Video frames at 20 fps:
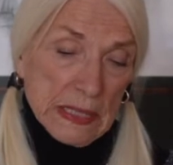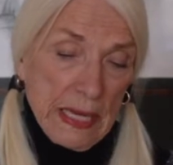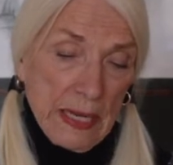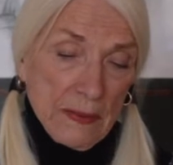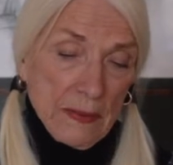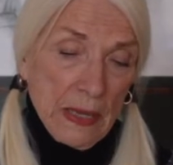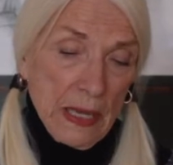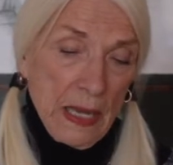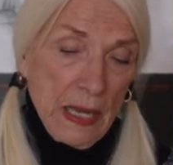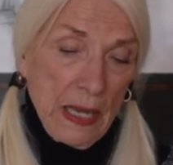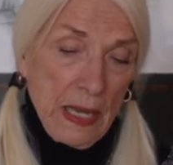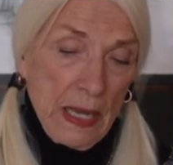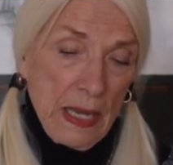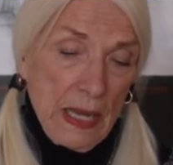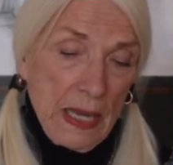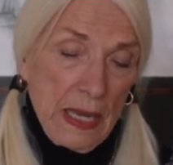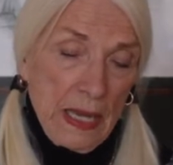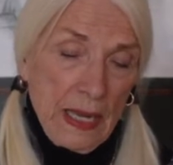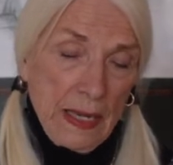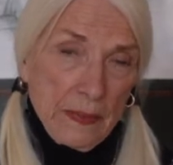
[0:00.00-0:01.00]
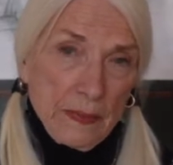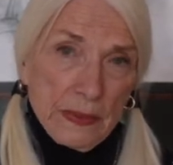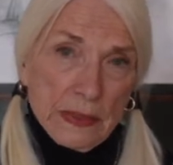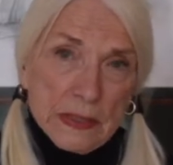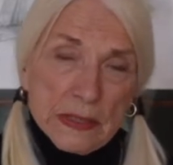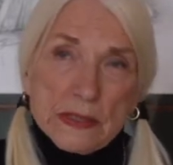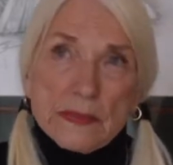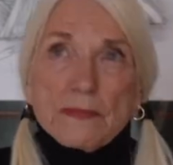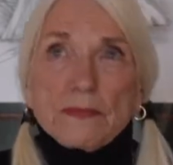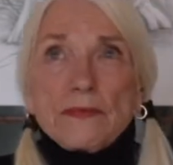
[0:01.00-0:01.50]
I
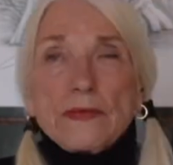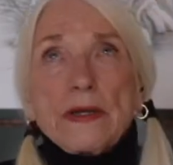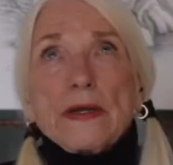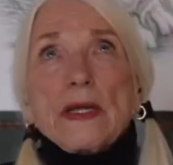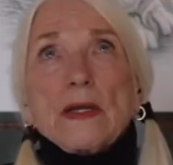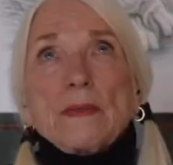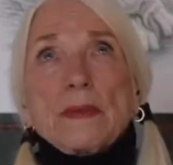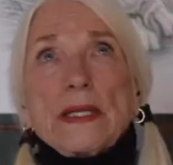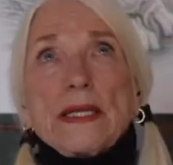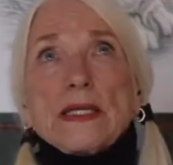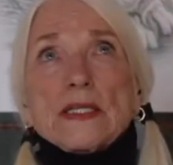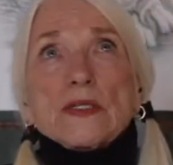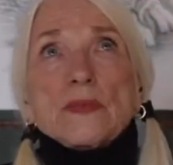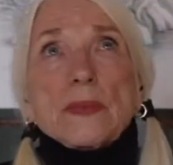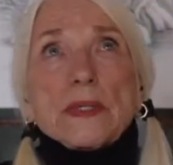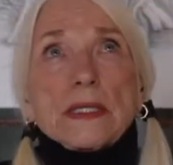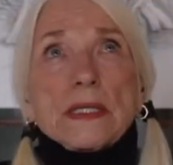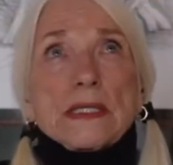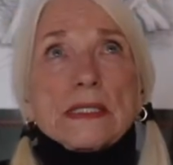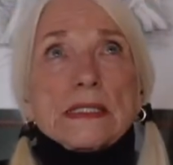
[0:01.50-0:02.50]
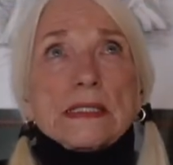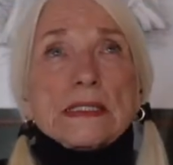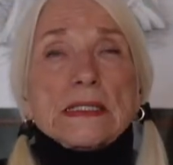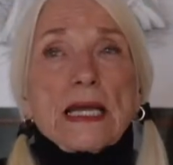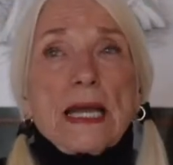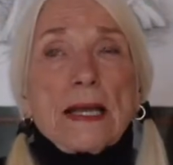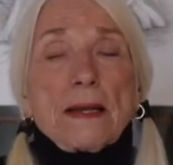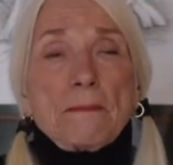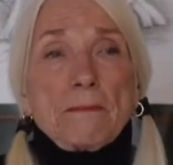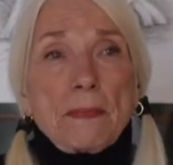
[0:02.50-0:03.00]
was very blessed because
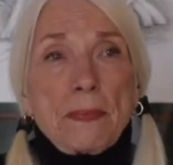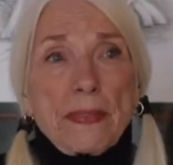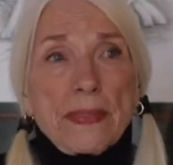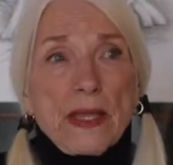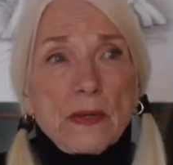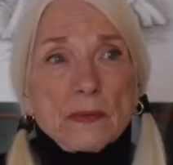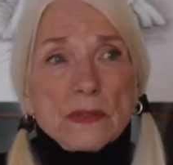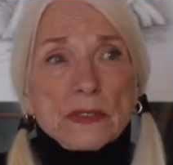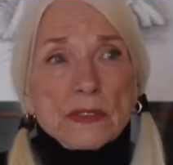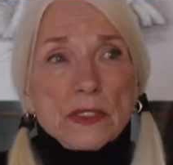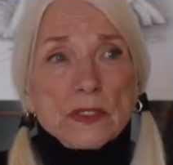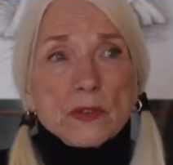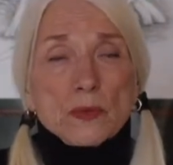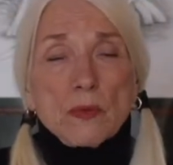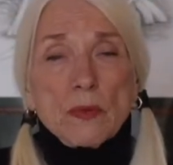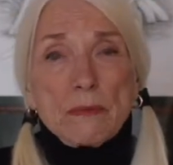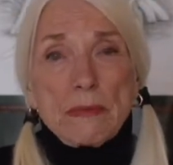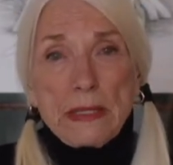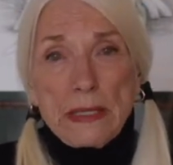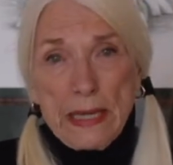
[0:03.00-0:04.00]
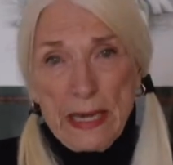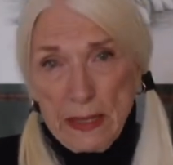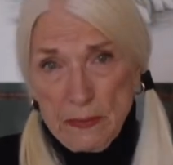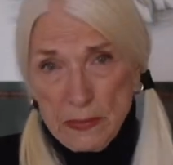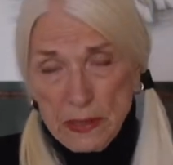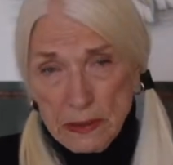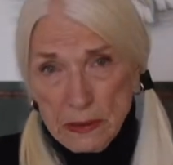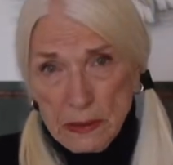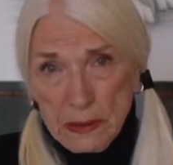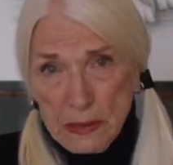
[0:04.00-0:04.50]
there was this woman
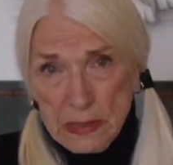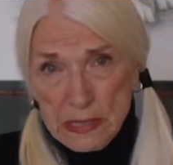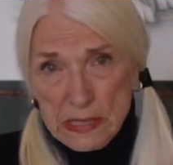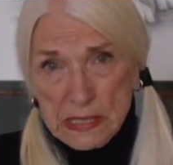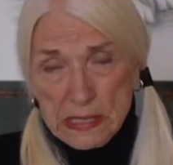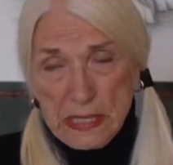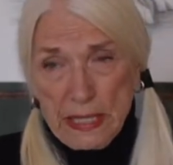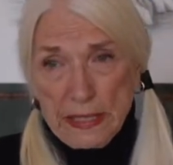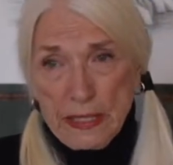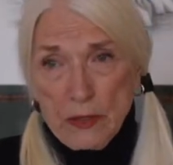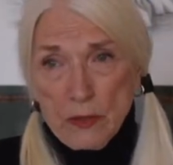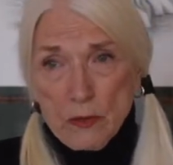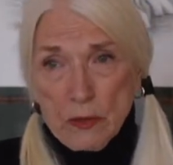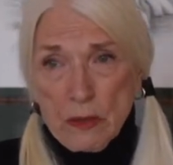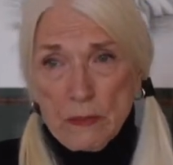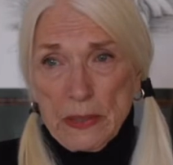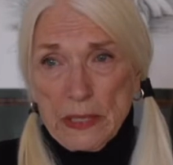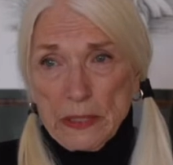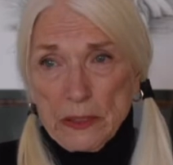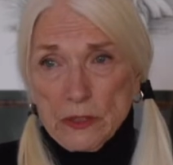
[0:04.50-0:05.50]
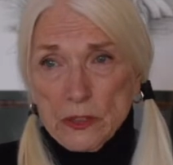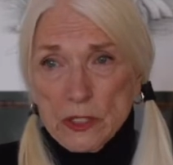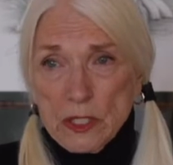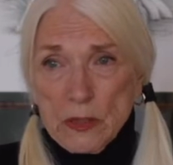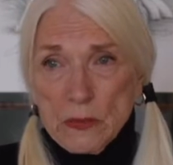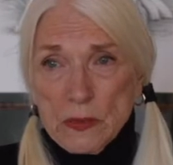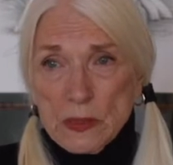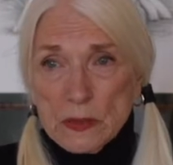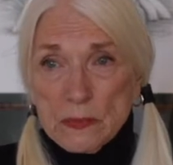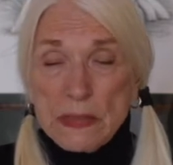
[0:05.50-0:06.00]
named Sunny Norman, and she
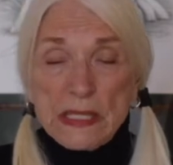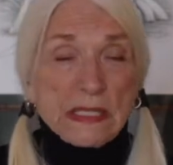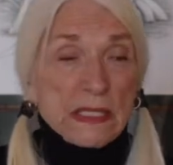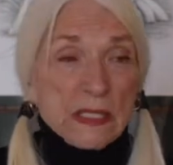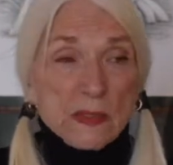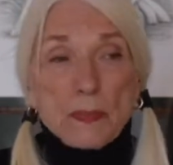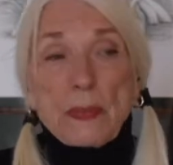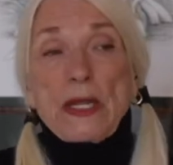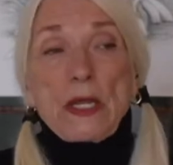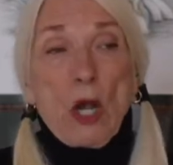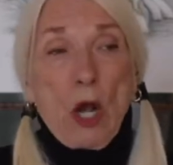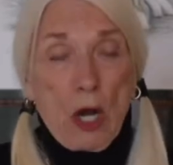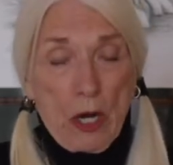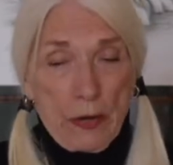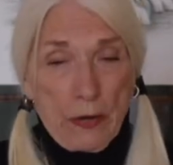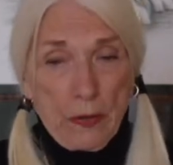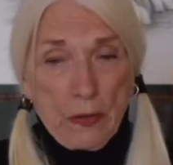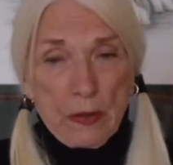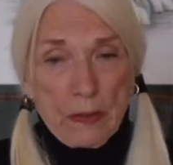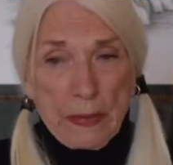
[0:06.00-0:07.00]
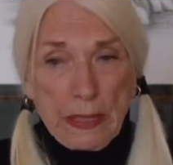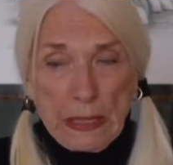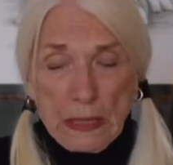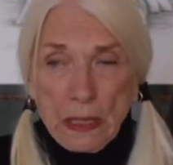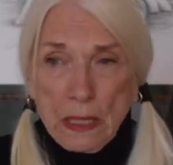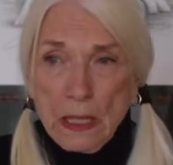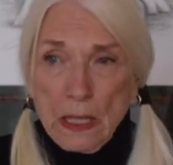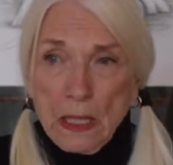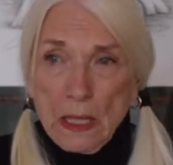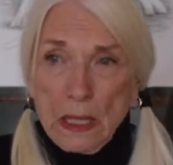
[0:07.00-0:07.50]
was Mrs. P.R. Norman.
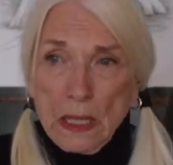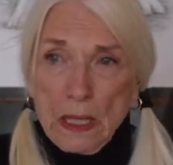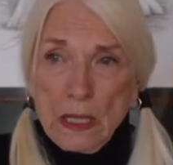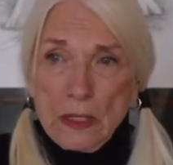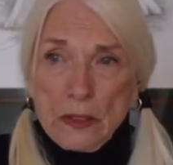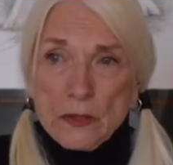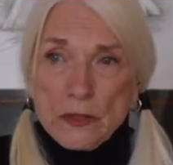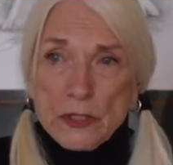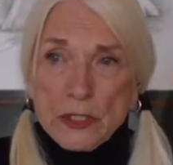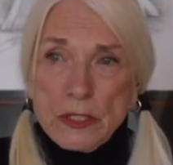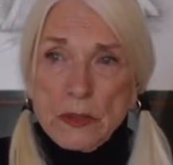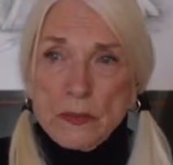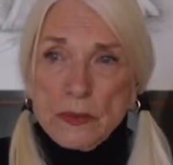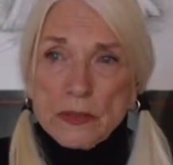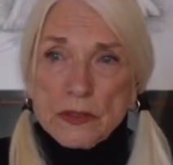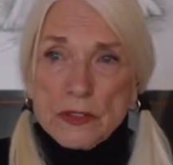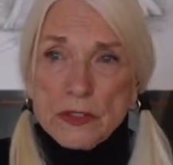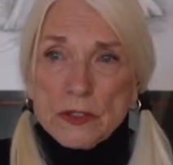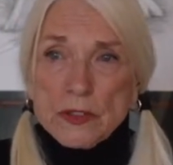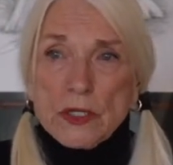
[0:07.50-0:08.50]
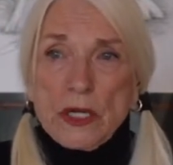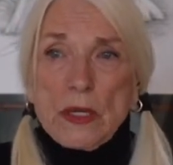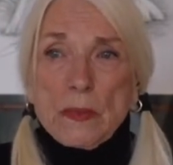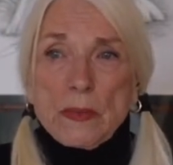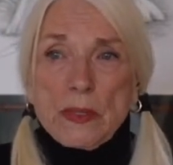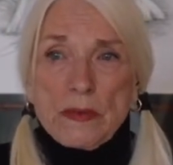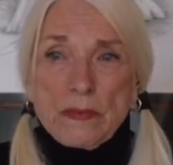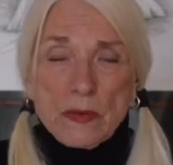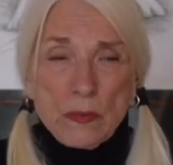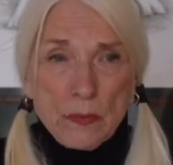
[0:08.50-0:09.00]
She was the
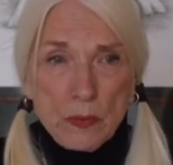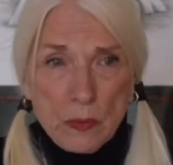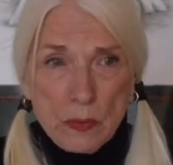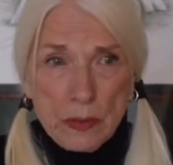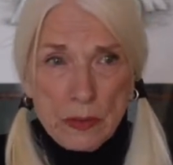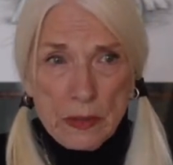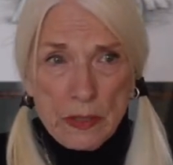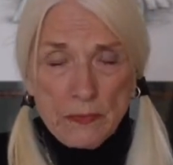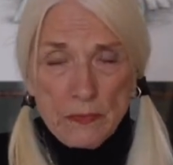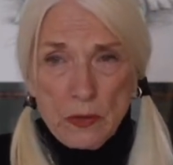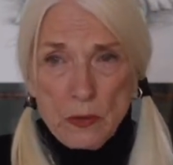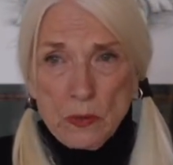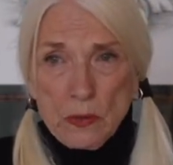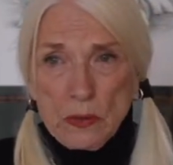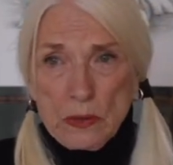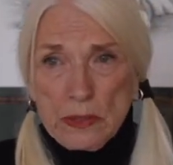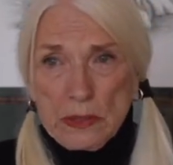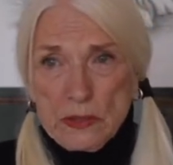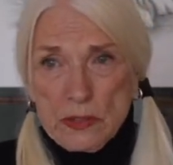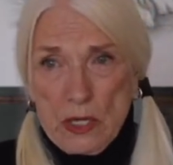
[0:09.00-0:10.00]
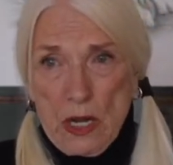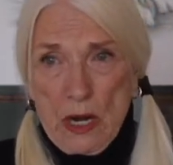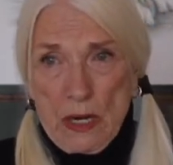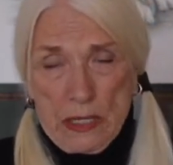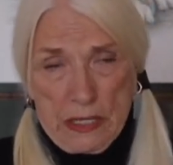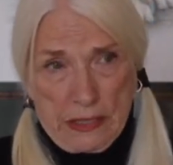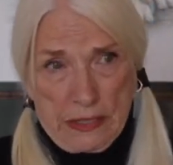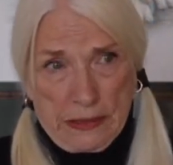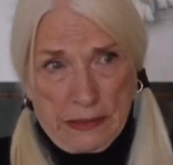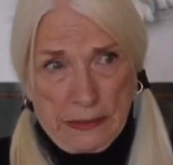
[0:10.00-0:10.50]
chairman of the board of New Orleans
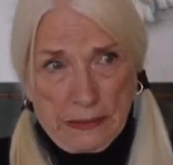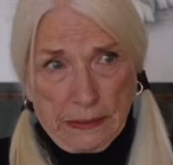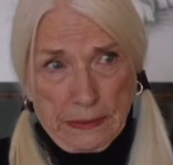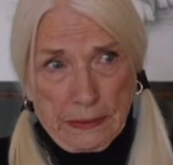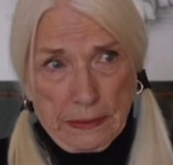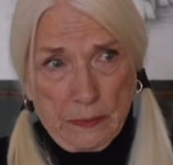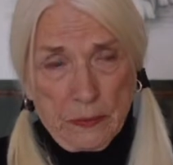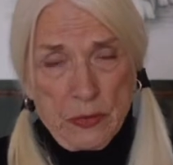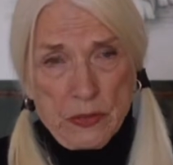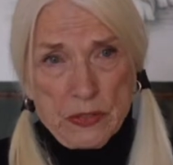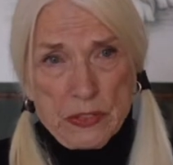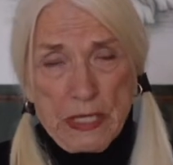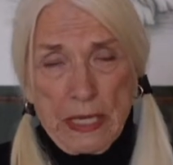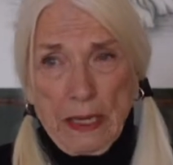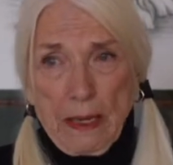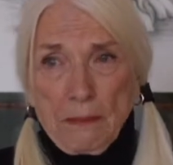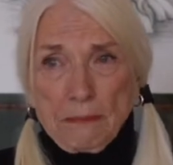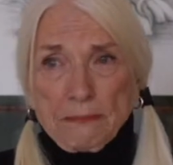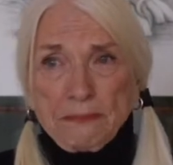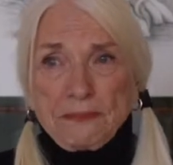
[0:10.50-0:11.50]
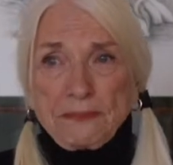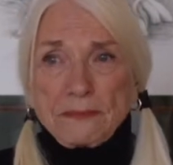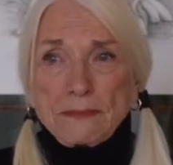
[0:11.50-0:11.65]
Art Museum.